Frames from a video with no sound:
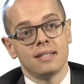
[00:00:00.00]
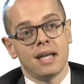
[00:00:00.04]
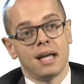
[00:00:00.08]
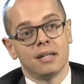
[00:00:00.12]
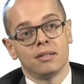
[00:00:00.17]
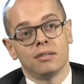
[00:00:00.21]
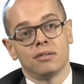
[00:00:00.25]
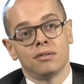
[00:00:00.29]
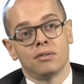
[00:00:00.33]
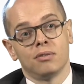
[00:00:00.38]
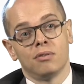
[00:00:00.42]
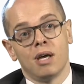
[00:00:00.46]

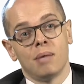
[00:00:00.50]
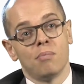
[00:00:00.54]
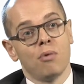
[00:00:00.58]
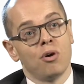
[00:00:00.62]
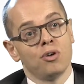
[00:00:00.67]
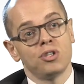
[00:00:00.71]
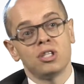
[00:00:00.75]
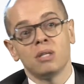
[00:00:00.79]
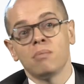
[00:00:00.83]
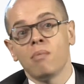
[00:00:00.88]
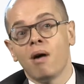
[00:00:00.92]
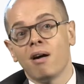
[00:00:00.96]
that
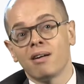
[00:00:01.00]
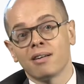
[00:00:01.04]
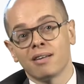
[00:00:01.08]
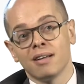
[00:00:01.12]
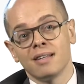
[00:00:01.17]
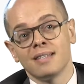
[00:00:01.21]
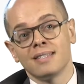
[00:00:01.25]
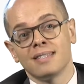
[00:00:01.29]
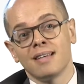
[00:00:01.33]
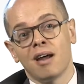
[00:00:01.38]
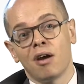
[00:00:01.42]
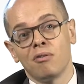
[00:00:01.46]
emerging
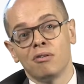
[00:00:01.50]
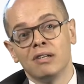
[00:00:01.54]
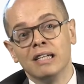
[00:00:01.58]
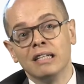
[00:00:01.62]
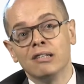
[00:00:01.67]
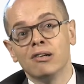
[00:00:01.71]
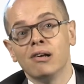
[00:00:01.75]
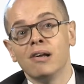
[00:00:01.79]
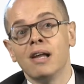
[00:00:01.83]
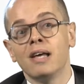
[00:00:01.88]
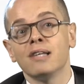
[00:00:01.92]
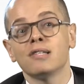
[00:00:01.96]
markets are a
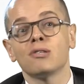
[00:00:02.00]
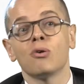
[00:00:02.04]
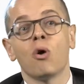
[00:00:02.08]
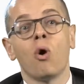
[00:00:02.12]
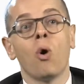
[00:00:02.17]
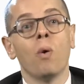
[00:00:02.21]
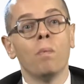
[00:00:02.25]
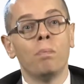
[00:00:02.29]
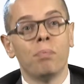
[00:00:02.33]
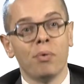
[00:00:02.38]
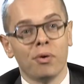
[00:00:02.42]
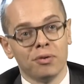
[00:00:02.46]
little less
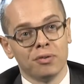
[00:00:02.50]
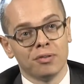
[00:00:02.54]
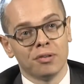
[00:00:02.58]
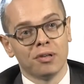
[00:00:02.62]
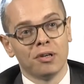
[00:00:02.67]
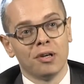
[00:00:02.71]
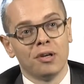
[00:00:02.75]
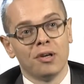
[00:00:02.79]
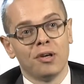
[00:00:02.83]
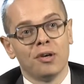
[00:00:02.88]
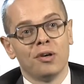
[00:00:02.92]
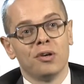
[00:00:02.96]
open
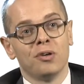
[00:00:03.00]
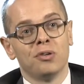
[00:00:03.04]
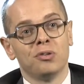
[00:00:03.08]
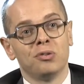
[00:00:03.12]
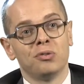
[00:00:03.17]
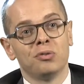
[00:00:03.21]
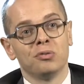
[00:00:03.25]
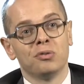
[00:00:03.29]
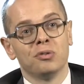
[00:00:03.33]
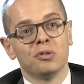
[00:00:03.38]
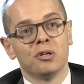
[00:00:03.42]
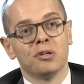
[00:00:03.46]

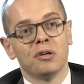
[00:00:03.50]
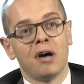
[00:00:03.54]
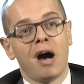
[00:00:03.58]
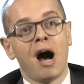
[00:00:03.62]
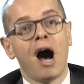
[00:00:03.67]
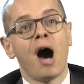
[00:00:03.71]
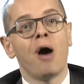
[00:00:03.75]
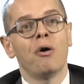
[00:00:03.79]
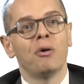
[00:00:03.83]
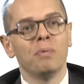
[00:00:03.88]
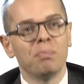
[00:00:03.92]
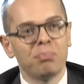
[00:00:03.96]
to
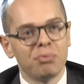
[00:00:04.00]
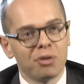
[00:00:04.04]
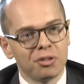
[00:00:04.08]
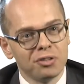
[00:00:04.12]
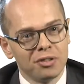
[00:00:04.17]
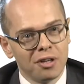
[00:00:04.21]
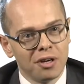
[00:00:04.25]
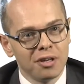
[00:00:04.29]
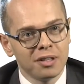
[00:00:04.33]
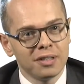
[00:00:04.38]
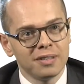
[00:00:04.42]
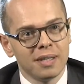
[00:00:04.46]
our
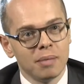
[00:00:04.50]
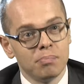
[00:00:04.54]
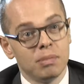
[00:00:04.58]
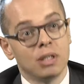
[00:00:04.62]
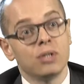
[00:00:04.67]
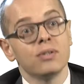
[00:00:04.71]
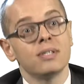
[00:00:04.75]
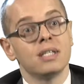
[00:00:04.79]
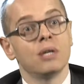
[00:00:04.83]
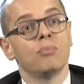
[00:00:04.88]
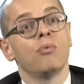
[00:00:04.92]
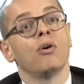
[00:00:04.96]
product
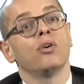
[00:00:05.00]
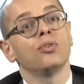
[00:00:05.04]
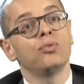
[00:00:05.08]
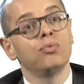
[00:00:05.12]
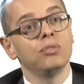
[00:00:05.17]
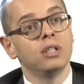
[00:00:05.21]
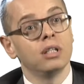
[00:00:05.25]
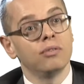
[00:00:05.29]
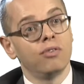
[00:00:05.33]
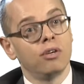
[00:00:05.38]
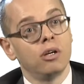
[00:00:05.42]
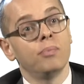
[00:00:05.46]
because they want
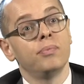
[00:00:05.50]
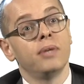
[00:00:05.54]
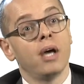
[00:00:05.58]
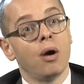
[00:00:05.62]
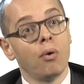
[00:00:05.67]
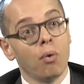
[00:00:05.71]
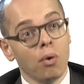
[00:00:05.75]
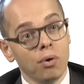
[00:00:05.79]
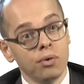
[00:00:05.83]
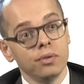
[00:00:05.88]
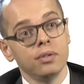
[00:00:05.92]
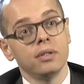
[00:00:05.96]
to develop
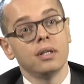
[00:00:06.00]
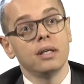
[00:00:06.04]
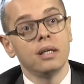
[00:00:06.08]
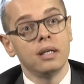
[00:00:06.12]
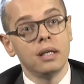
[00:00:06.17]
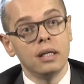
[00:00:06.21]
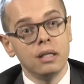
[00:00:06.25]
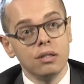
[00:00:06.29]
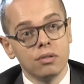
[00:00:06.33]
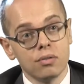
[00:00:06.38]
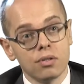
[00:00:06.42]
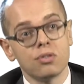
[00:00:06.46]
their own
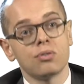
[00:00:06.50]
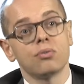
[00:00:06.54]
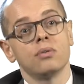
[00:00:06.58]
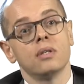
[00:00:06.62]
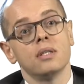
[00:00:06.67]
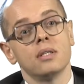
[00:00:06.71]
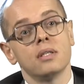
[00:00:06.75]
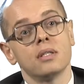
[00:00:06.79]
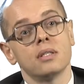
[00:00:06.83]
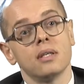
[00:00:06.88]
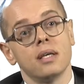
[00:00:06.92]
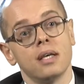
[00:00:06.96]

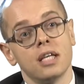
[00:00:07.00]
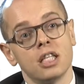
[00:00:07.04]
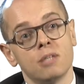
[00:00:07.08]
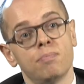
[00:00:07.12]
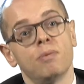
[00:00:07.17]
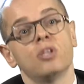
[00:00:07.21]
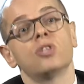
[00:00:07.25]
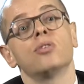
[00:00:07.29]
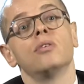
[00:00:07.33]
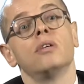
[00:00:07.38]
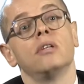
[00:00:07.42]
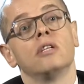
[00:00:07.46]
industries,
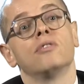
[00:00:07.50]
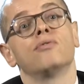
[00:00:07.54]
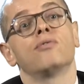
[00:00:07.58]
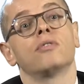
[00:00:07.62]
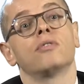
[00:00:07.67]
especially in